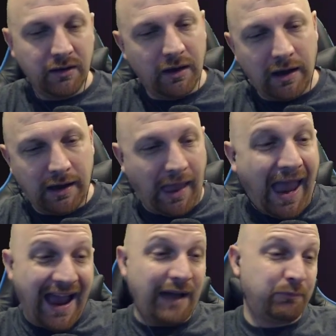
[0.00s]

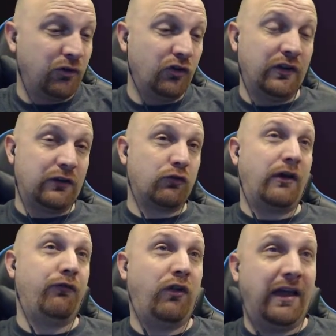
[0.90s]
Absolutely
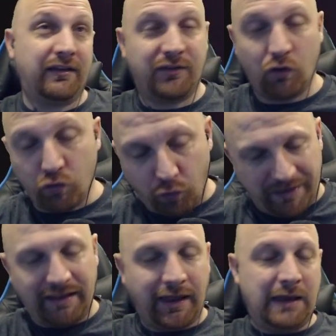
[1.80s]
great flex,
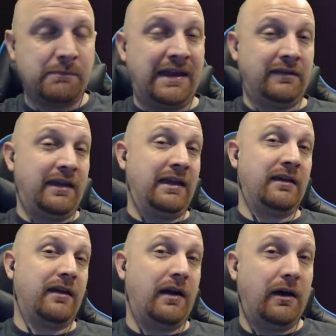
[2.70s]
great light bait
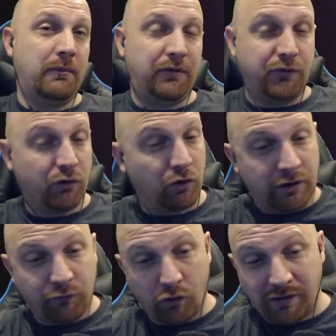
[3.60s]
tank. If you're
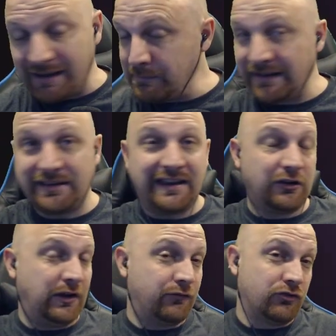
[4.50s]
looking for a light bait tank
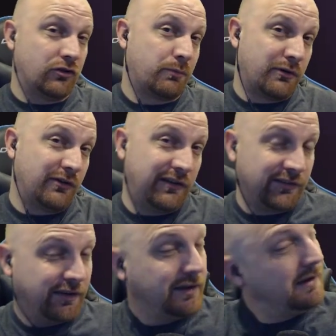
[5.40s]
and you have General
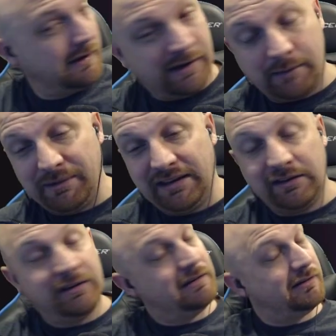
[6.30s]
Purgus, I mean,
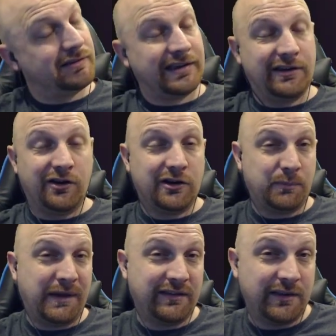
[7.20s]
you know, it's kind of hard to
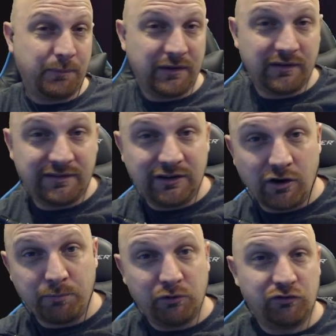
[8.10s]
pass up a
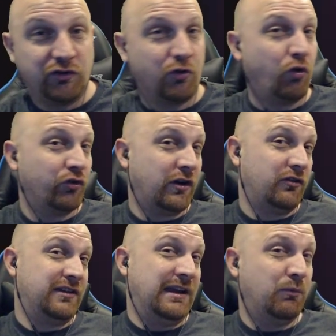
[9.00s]
CR push to your whole
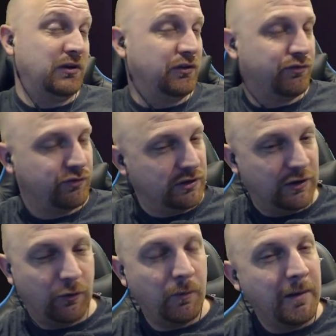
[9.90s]
entire team when you've, you
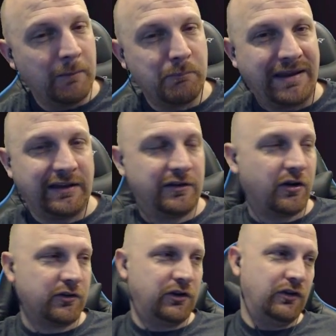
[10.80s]
know, baited
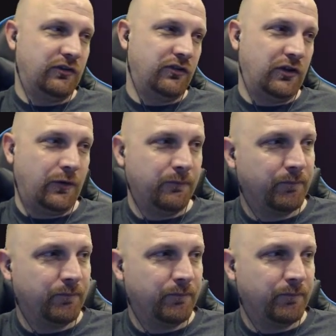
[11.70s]
dark units, you know.